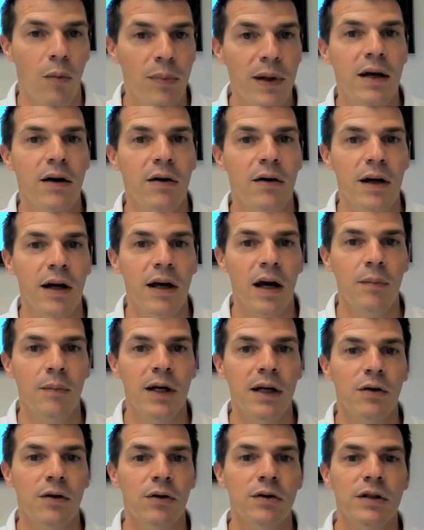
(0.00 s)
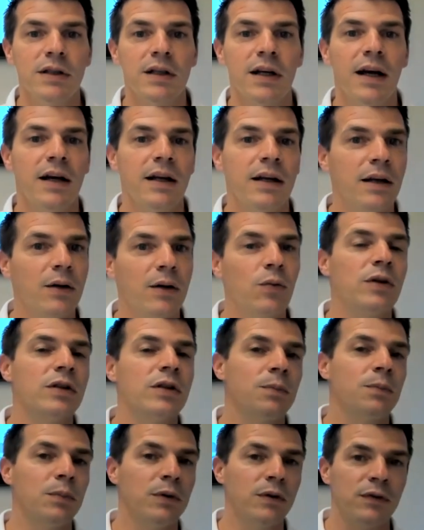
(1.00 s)
bigger diameters, and it
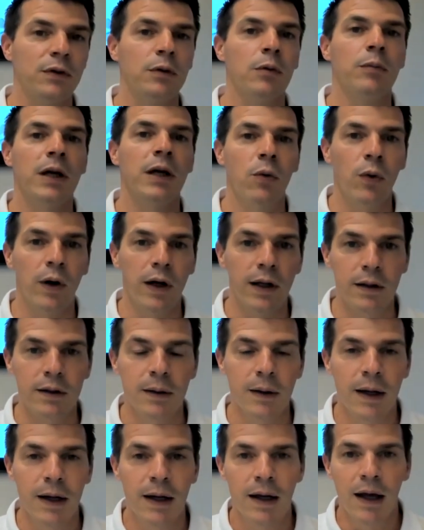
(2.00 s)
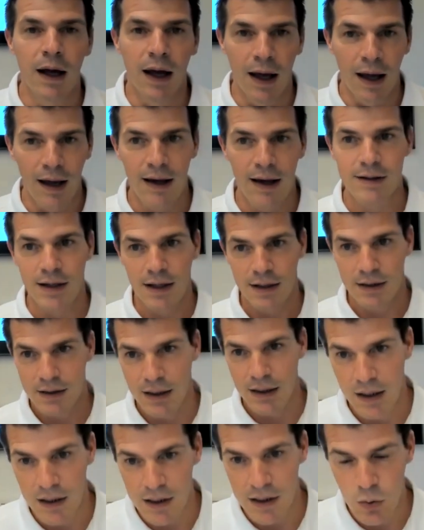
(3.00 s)
was performing well. As I
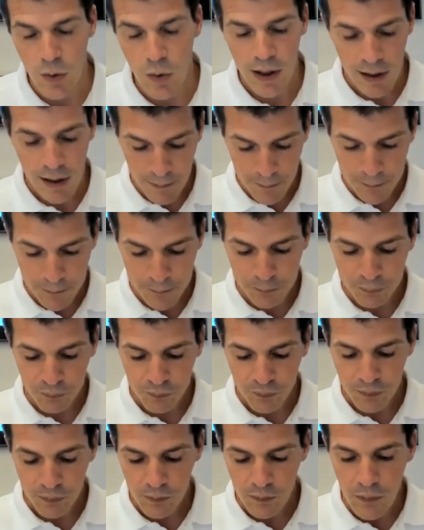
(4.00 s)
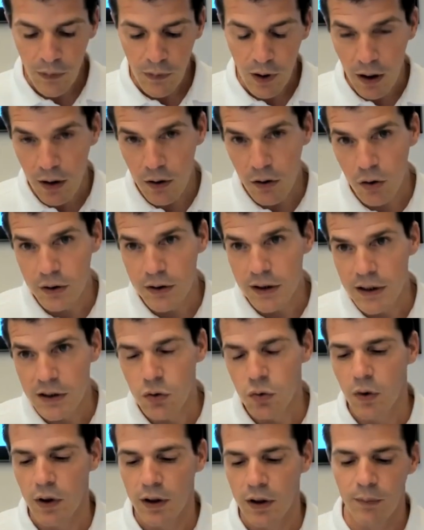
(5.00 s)
said as well, not
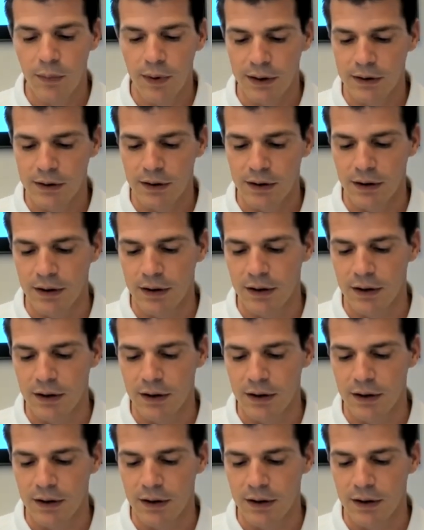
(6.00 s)
this one, but